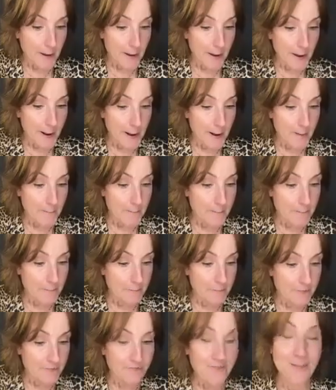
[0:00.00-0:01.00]

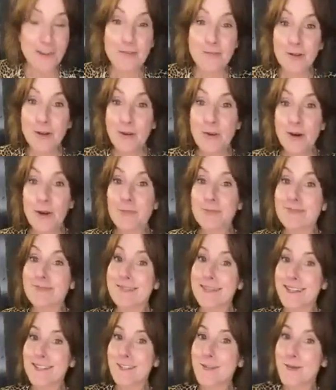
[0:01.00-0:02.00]
Favorite quote.
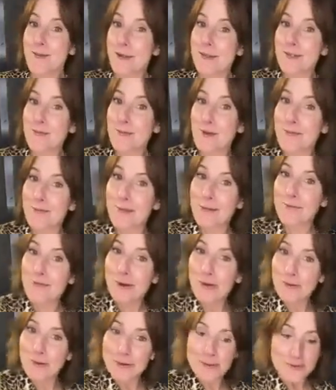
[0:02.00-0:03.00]
Let's go back to my
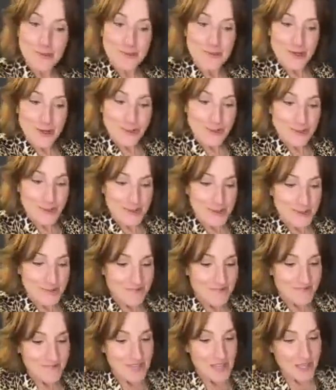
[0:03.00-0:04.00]
favorite quotes
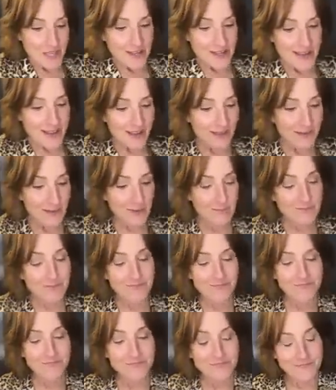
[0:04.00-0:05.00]
notes. Now,
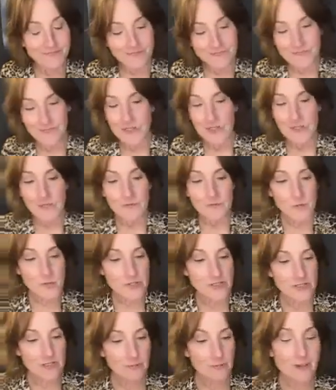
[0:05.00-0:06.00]

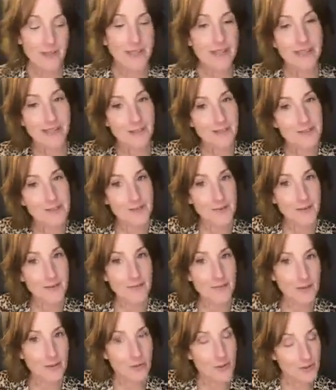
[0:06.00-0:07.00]
unfortunately, Rangika's
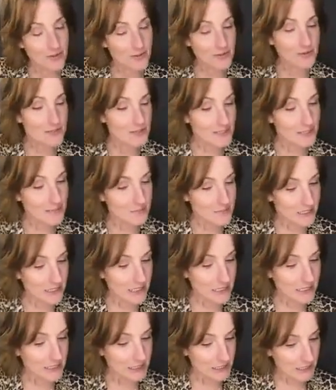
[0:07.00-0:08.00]
favorite quotes can
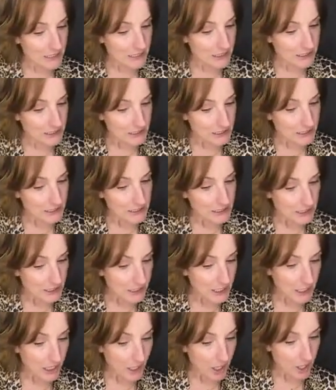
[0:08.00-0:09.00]
be a little
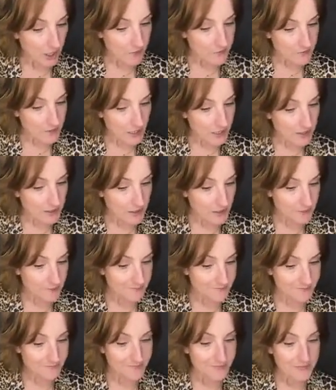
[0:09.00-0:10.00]
off
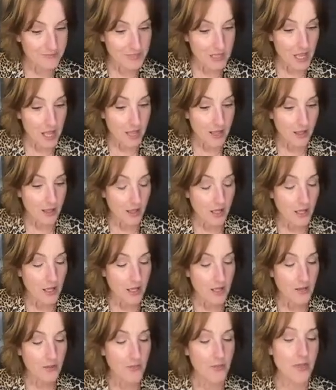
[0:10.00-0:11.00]
color.
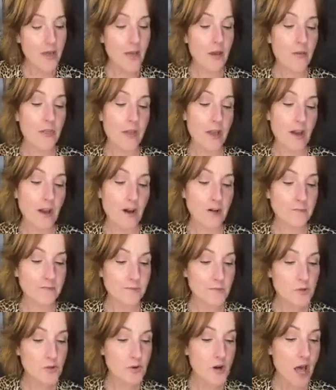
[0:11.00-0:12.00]
There, there.
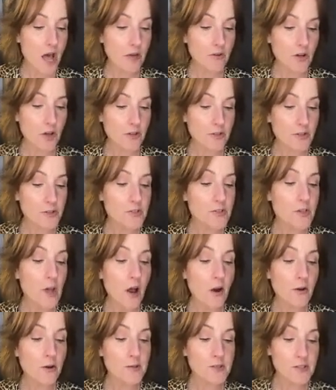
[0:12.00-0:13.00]
Drown all your
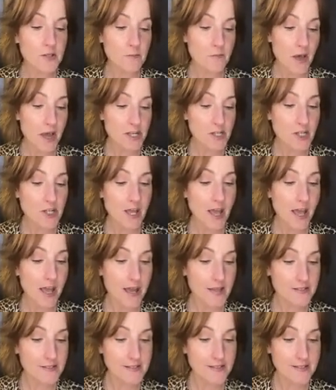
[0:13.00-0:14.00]
sorrows in my
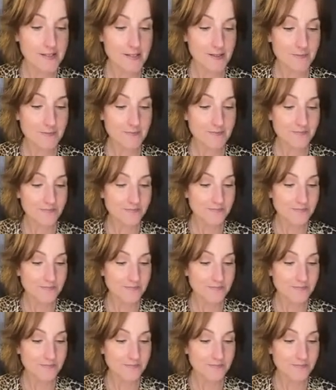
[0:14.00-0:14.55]
chest.